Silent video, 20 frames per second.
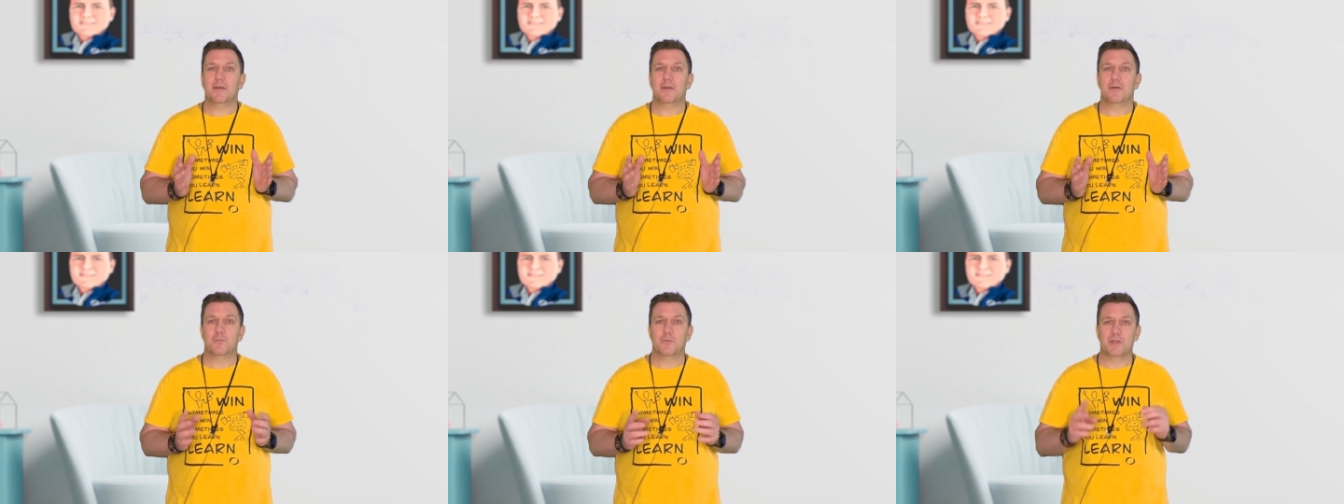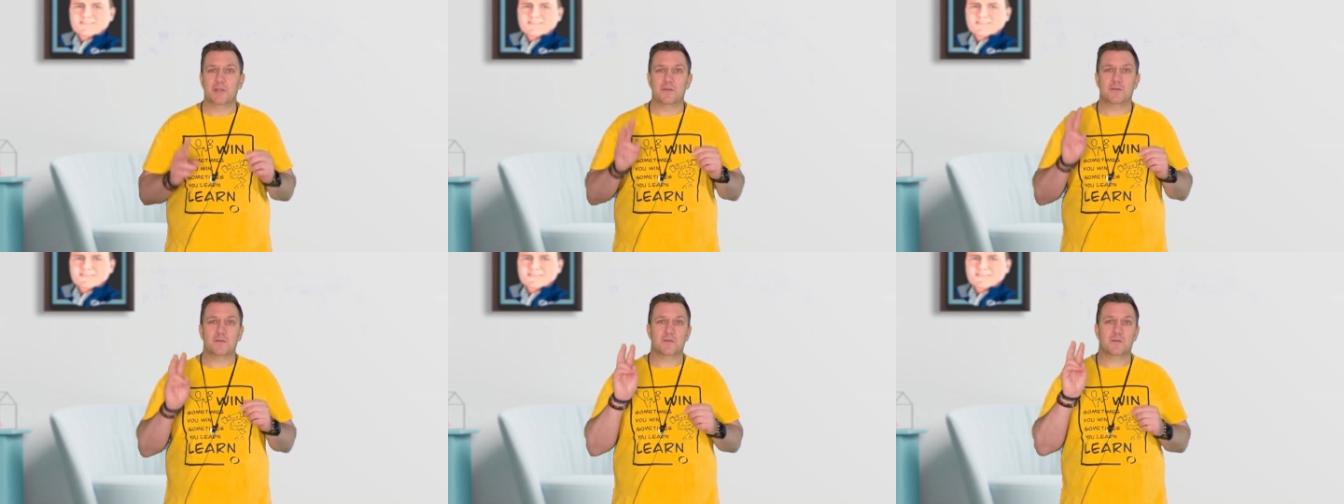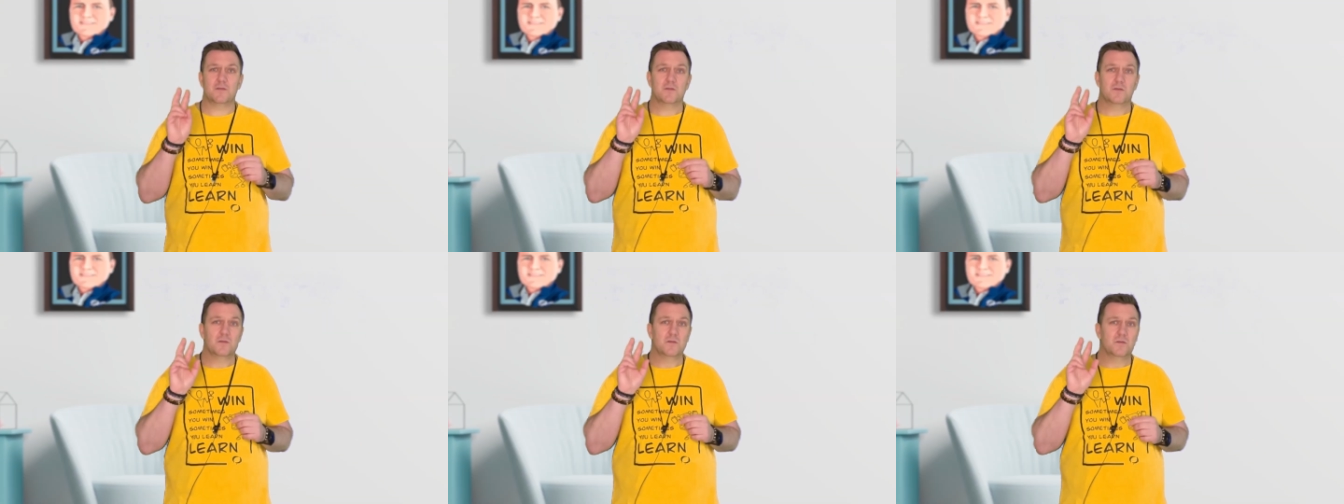with
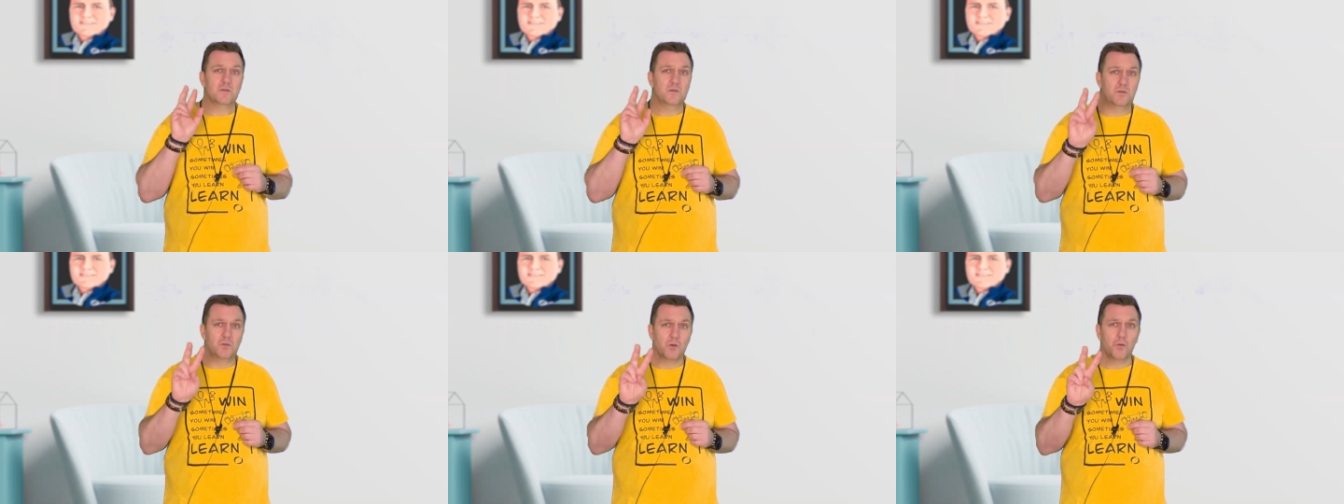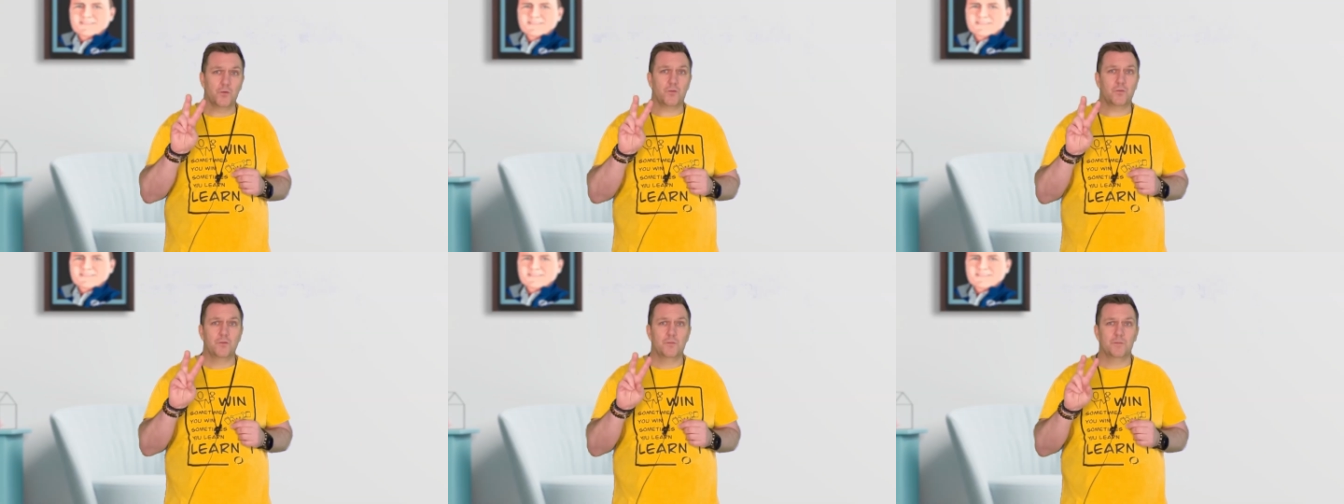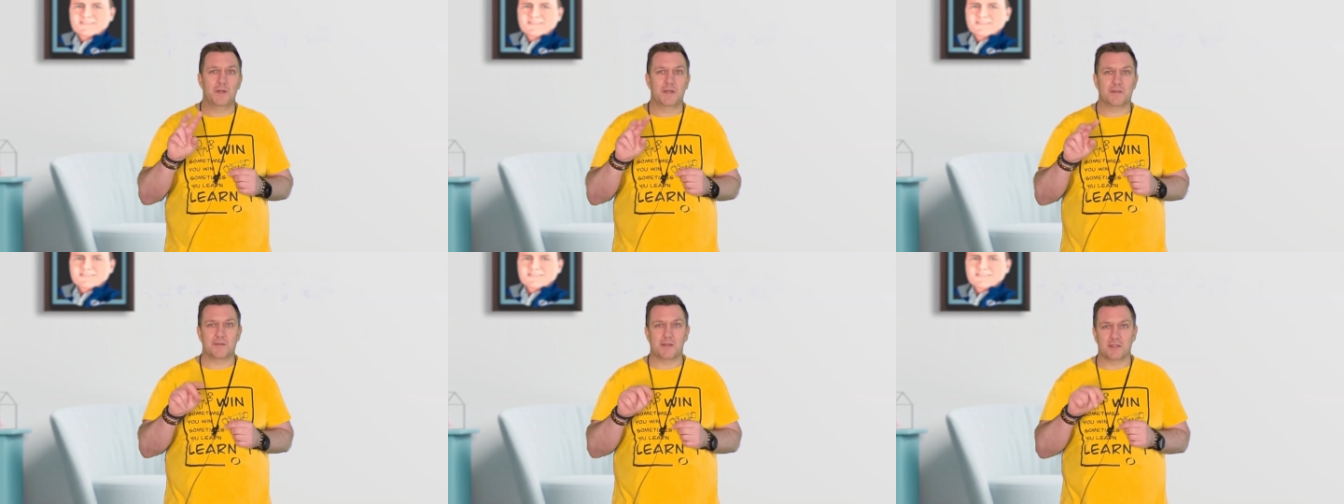those 2
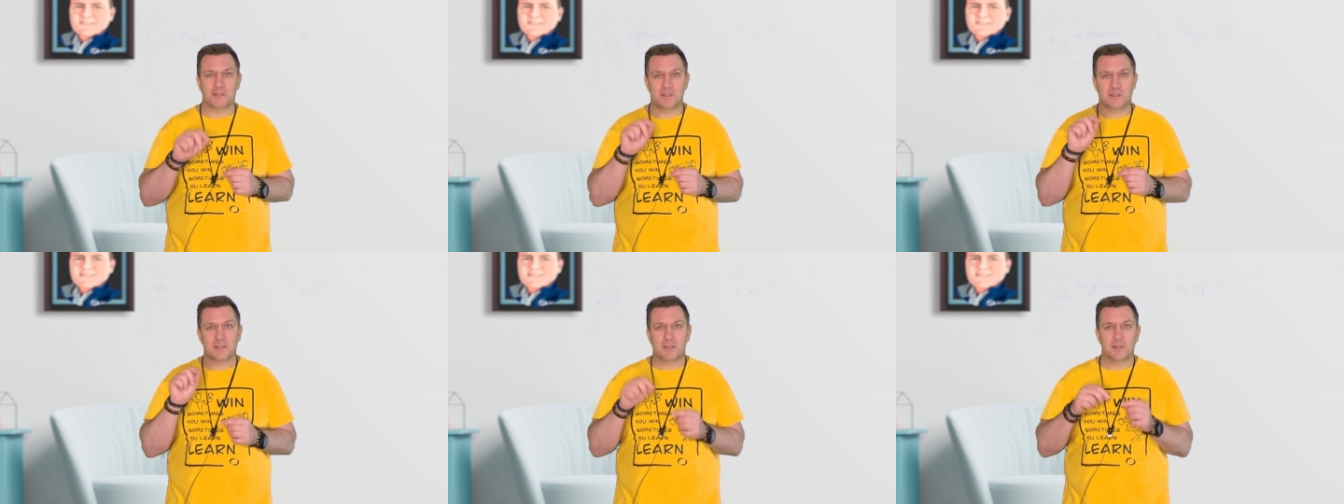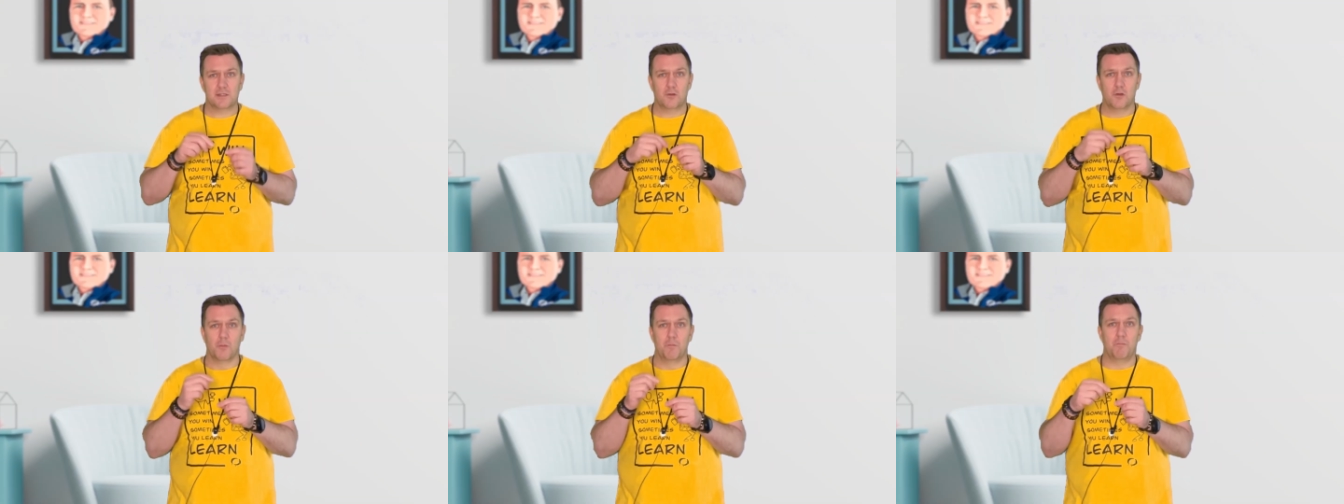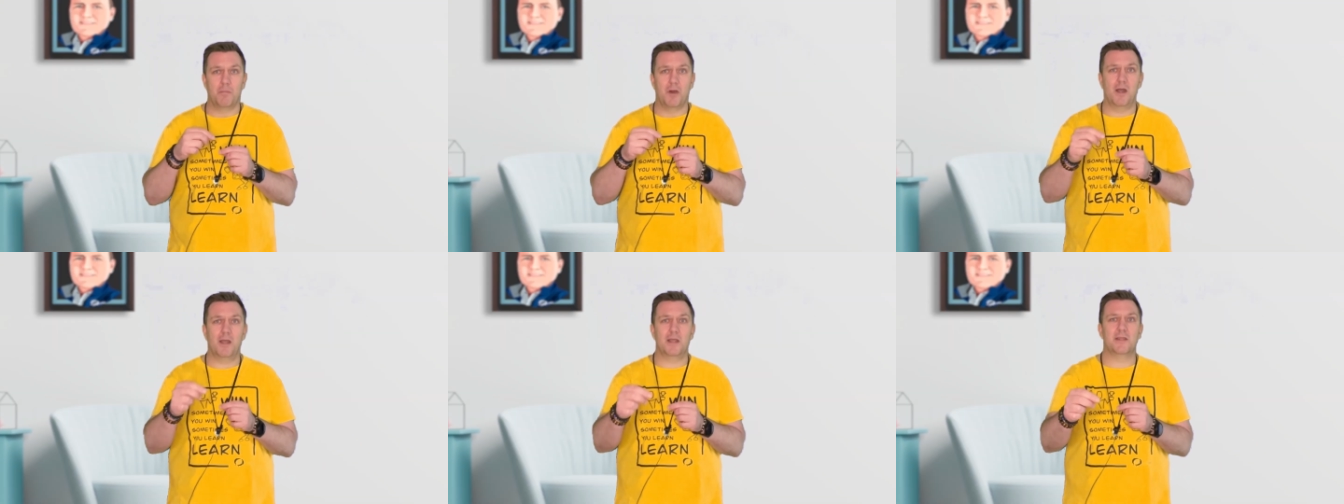metrics
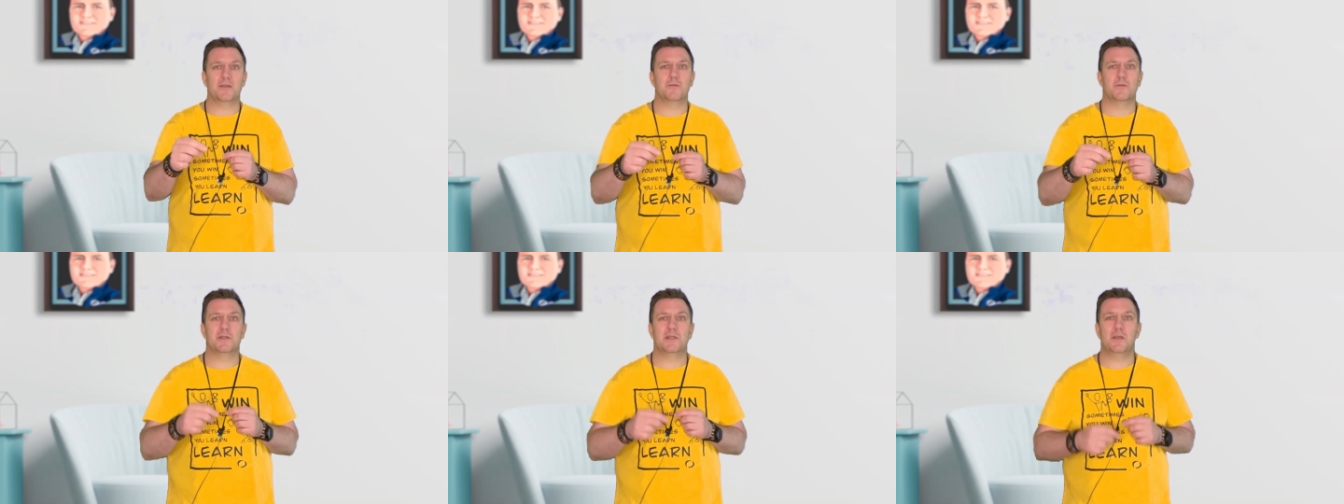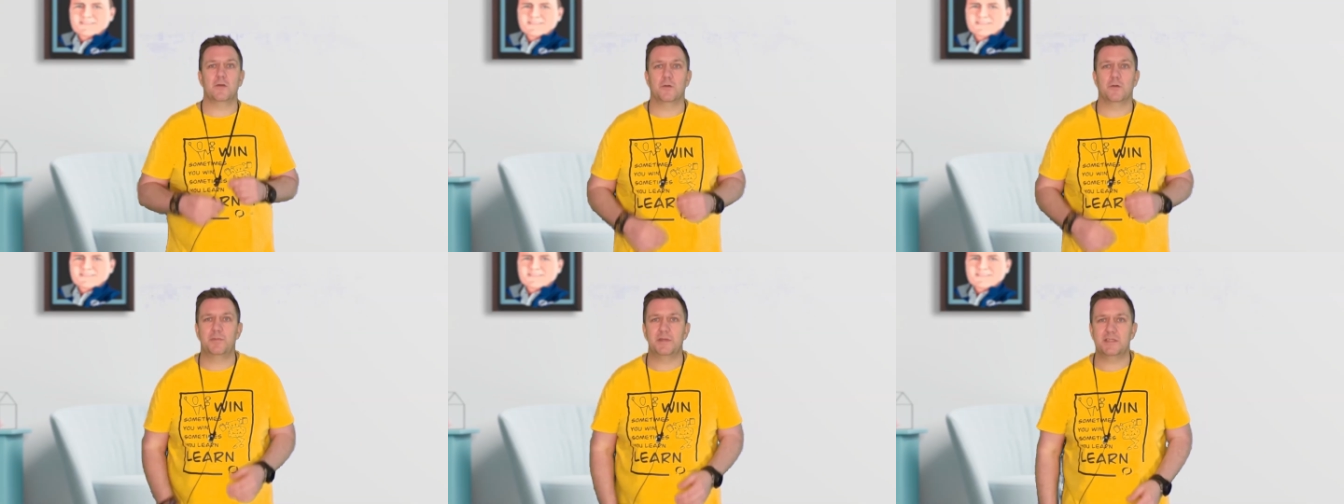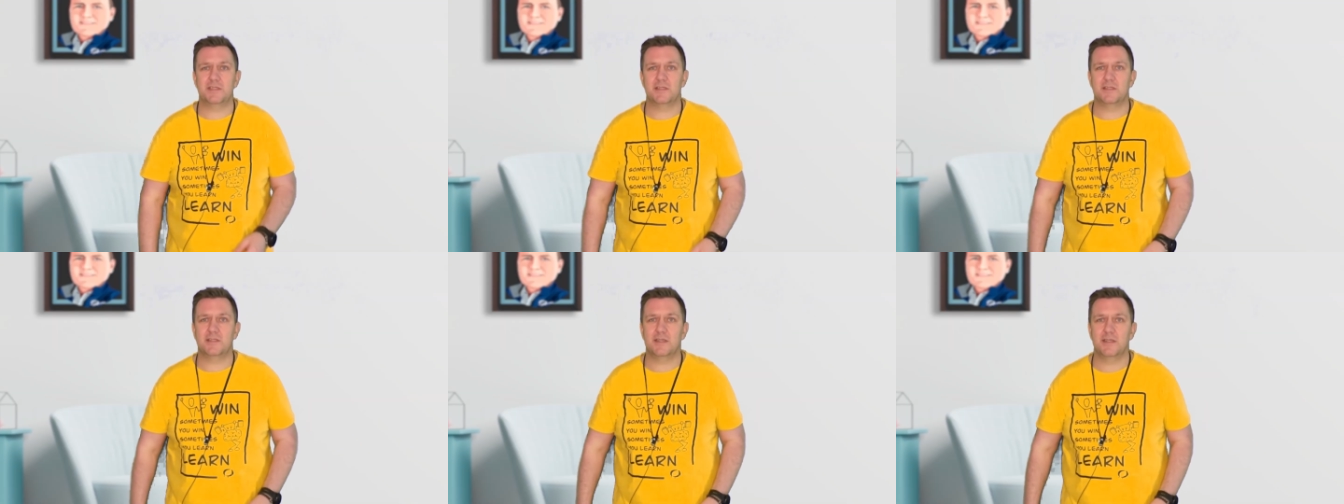combined with the
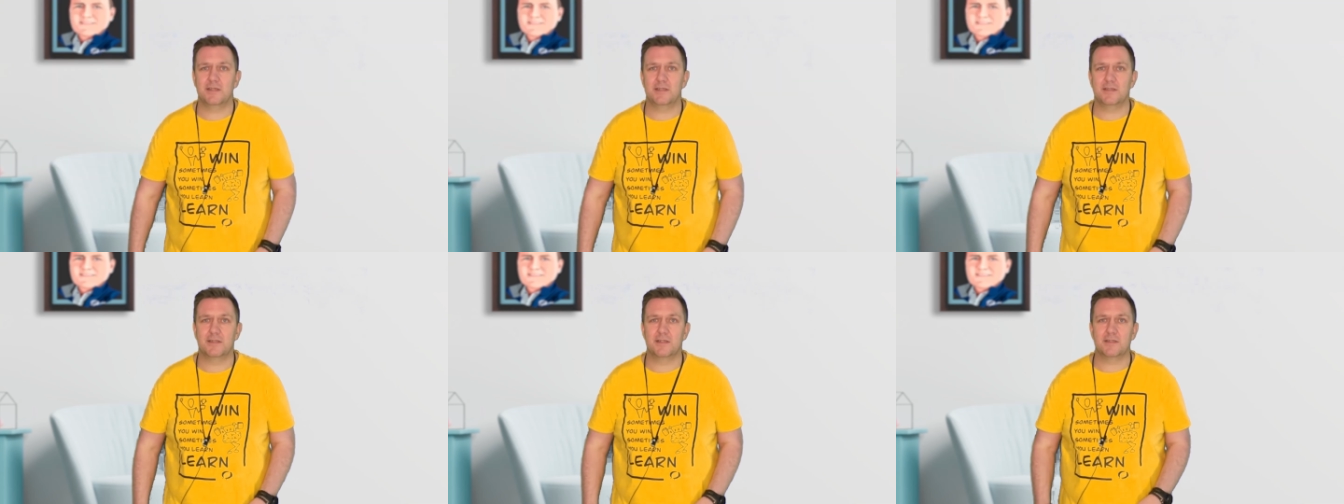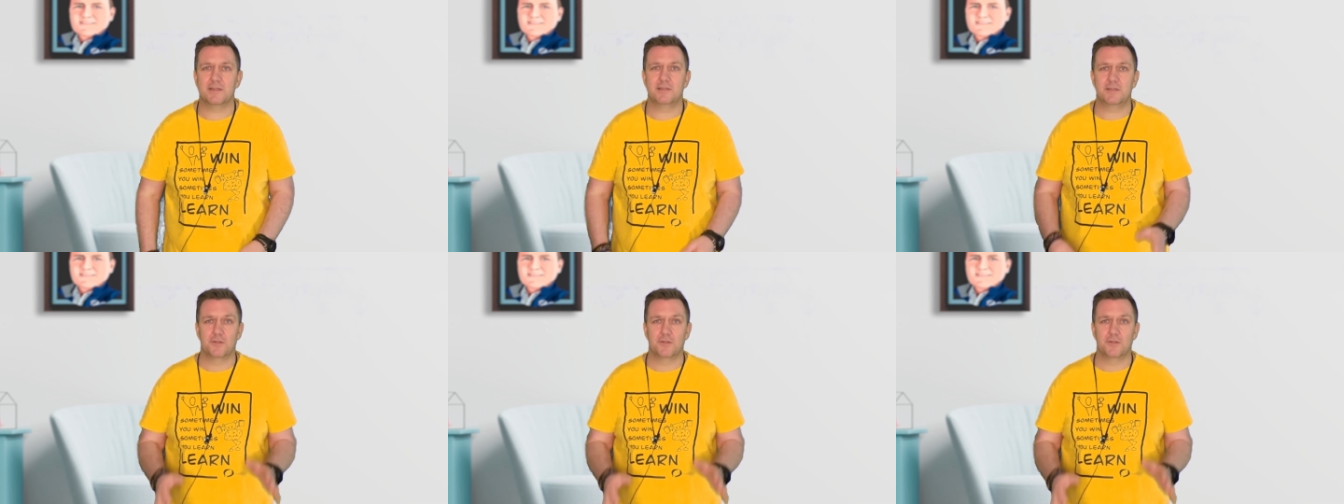Obesity Index,